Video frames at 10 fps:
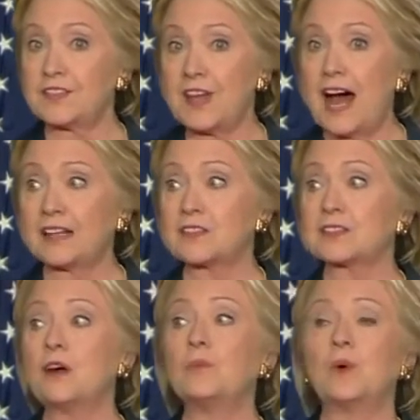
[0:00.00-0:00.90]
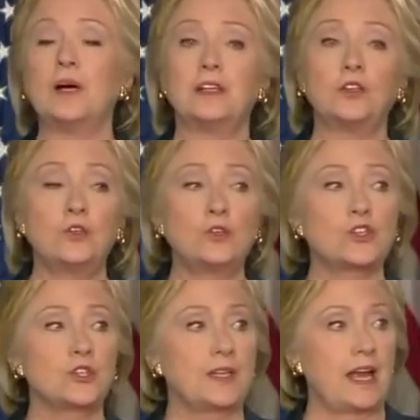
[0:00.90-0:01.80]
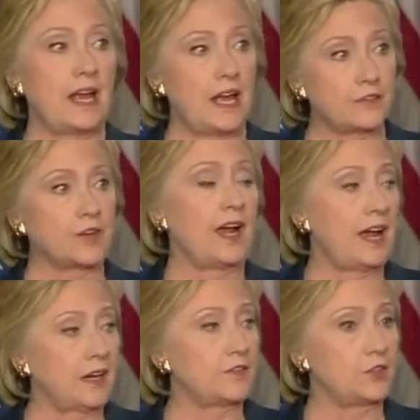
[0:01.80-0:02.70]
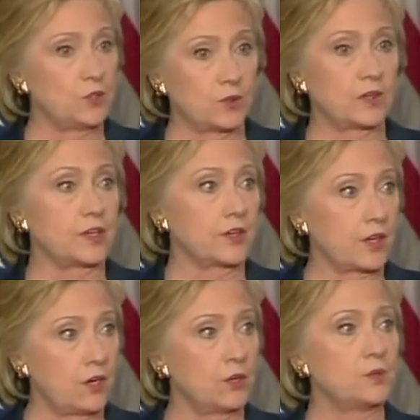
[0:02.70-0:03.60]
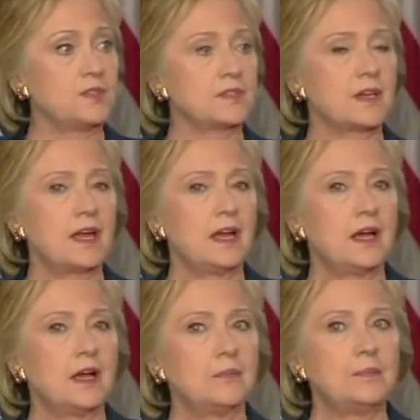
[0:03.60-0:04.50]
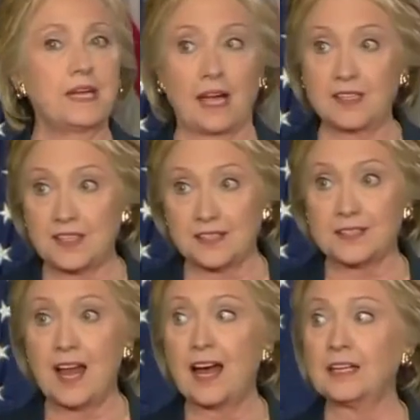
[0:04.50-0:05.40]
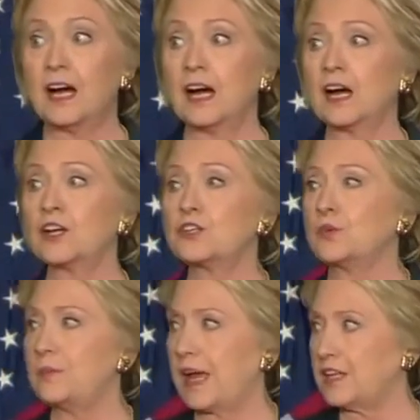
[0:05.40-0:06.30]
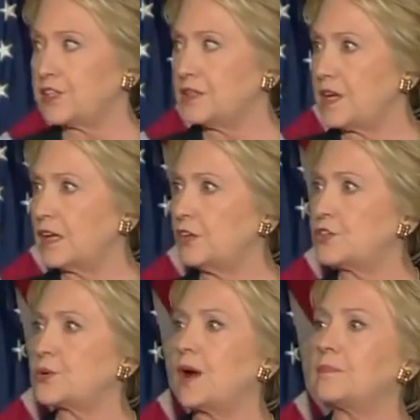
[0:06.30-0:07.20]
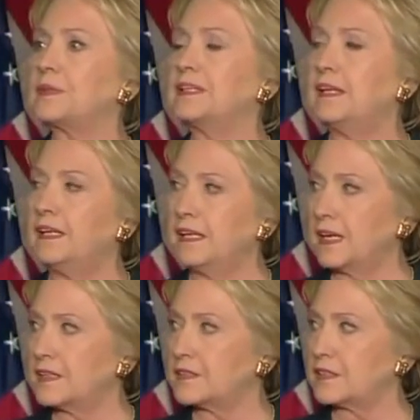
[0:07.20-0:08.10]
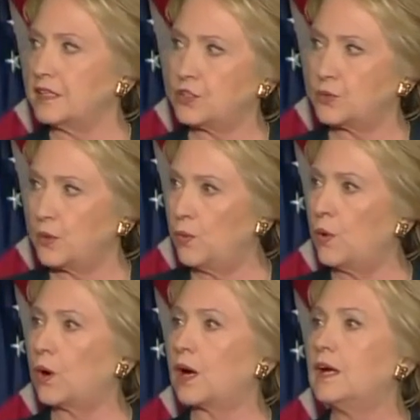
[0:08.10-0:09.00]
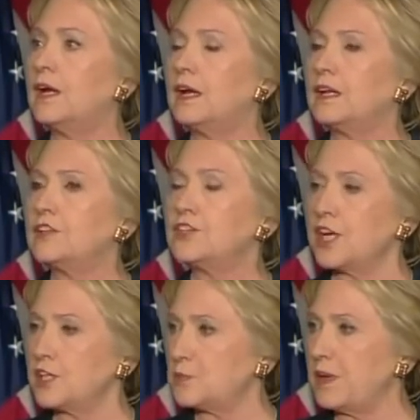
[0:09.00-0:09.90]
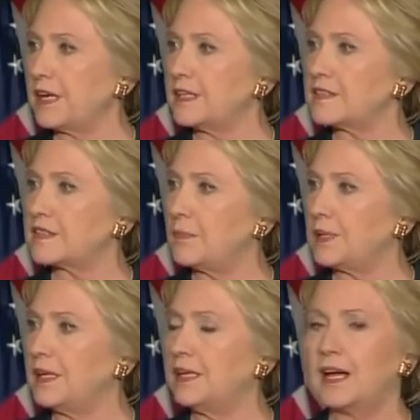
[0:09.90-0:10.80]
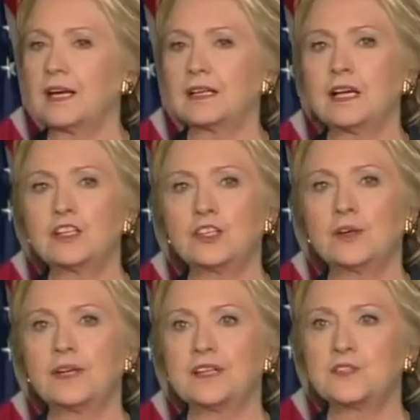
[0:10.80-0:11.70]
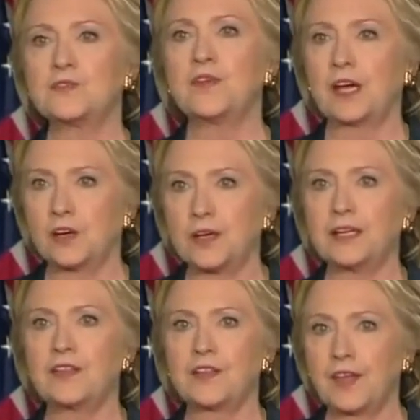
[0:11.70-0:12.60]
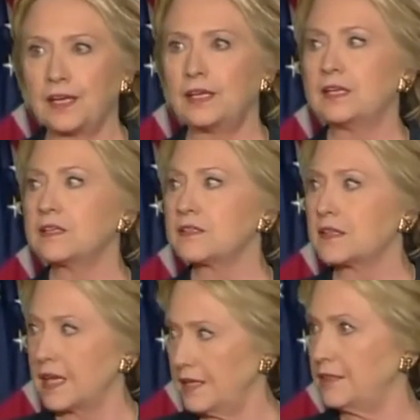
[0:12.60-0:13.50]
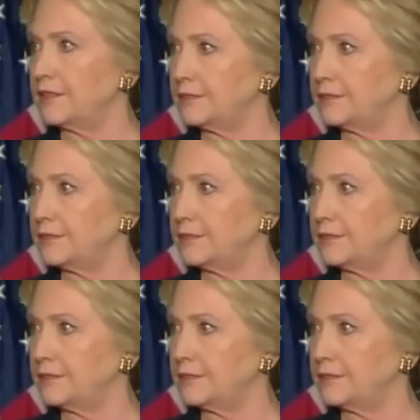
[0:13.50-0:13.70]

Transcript: not someone who should ever have the nuclear codes because it's not hard to imagine Donald Trump leading us into a war just because somebody got under his very thin skin.